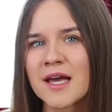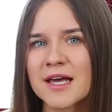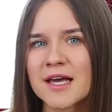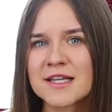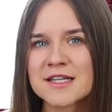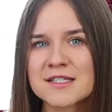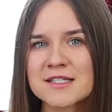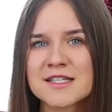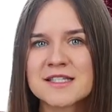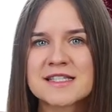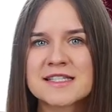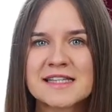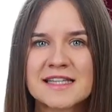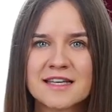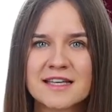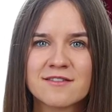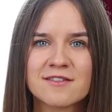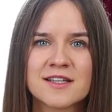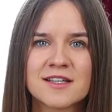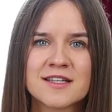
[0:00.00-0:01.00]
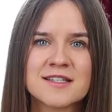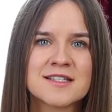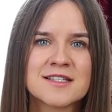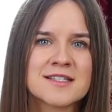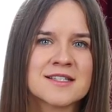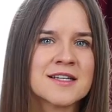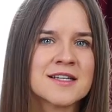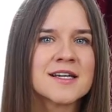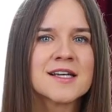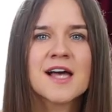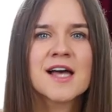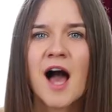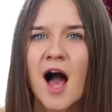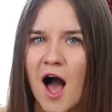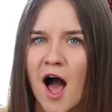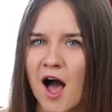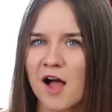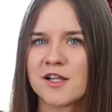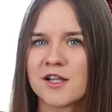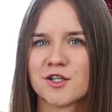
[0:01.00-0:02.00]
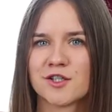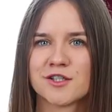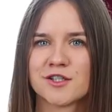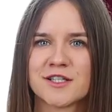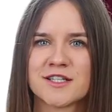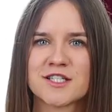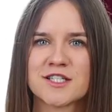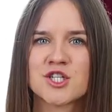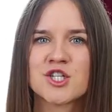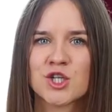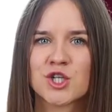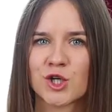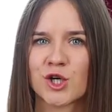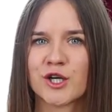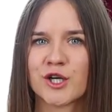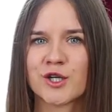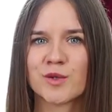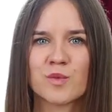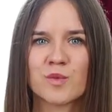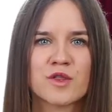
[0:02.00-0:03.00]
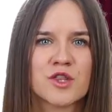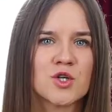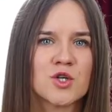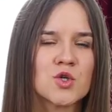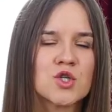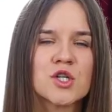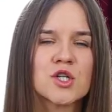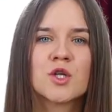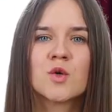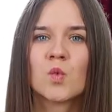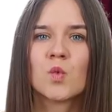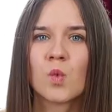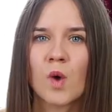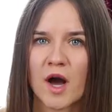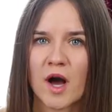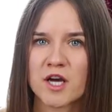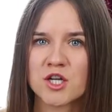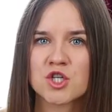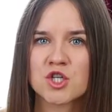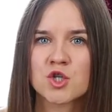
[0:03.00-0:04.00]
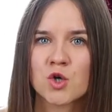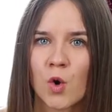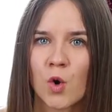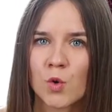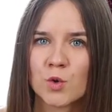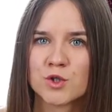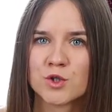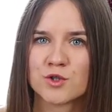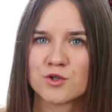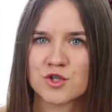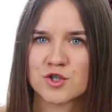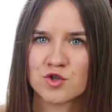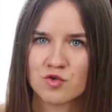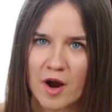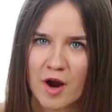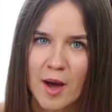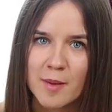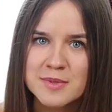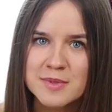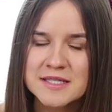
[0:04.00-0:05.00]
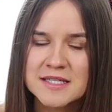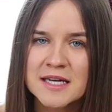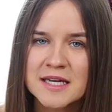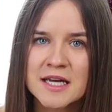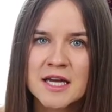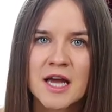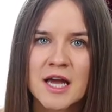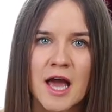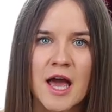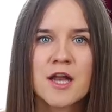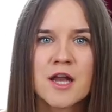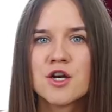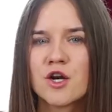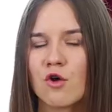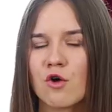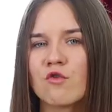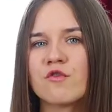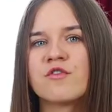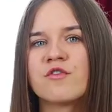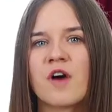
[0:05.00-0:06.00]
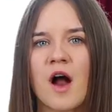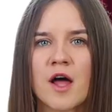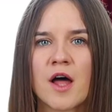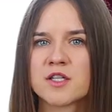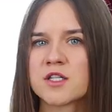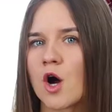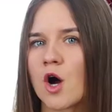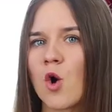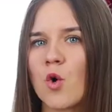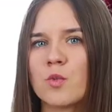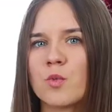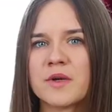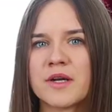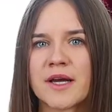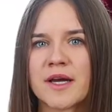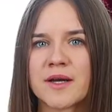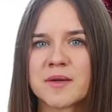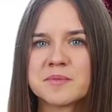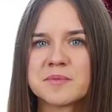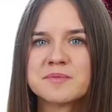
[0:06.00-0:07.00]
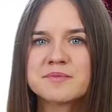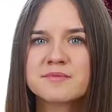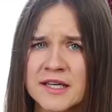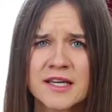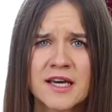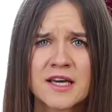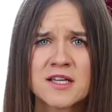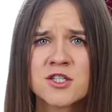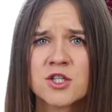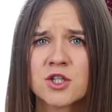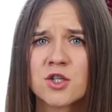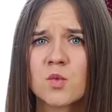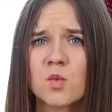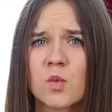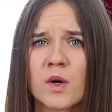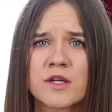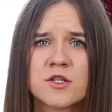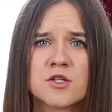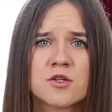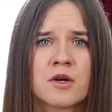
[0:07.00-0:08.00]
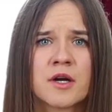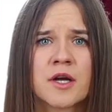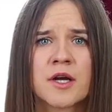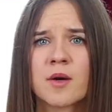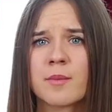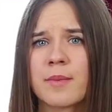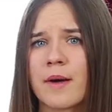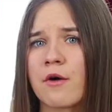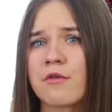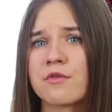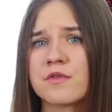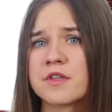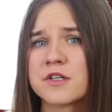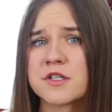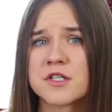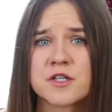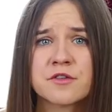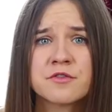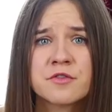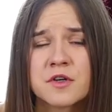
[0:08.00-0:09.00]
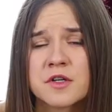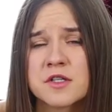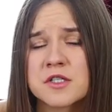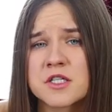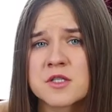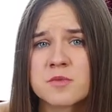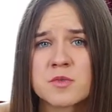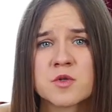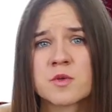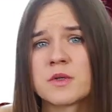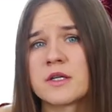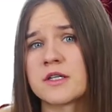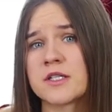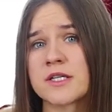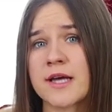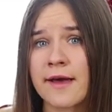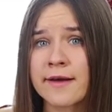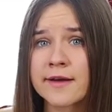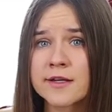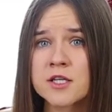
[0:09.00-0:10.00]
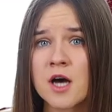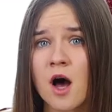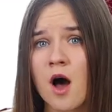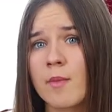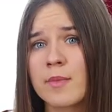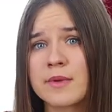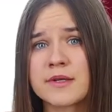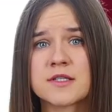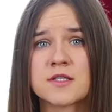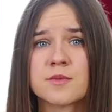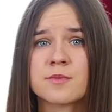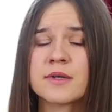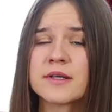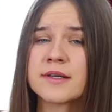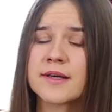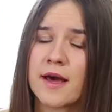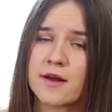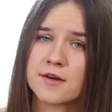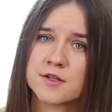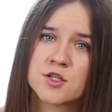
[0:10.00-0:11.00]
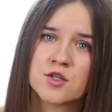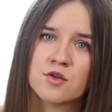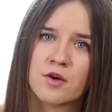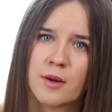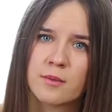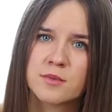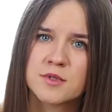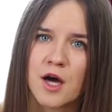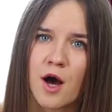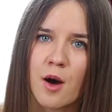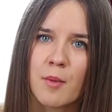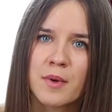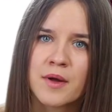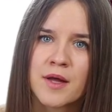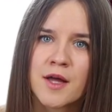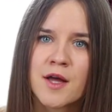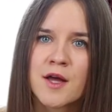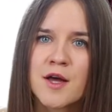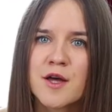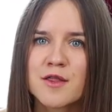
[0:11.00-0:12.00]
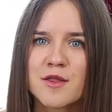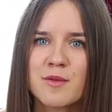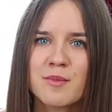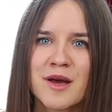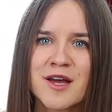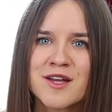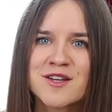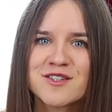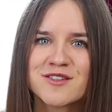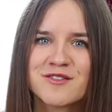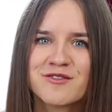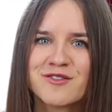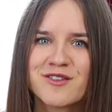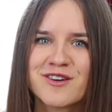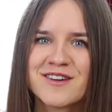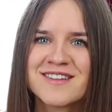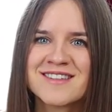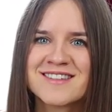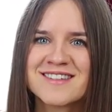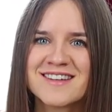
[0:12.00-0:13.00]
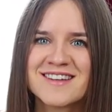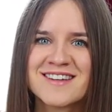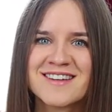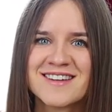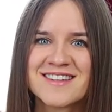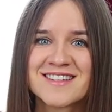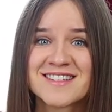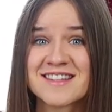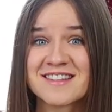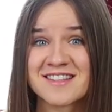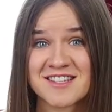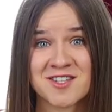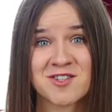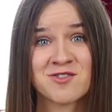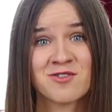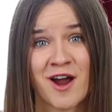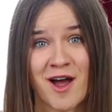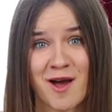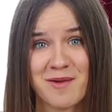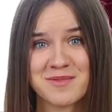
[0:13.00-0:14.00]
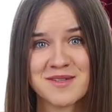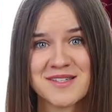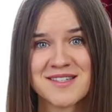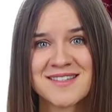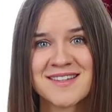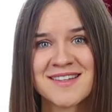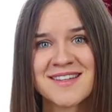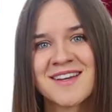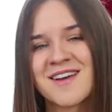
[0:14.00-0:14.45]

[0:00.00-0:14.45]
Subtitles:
It is a sleeveless, colorless shirt with usually wide shoulder straps and no front opening. In case you're wondering about the differences between a tank top and a spaghetti strap top, the main difference is the straps.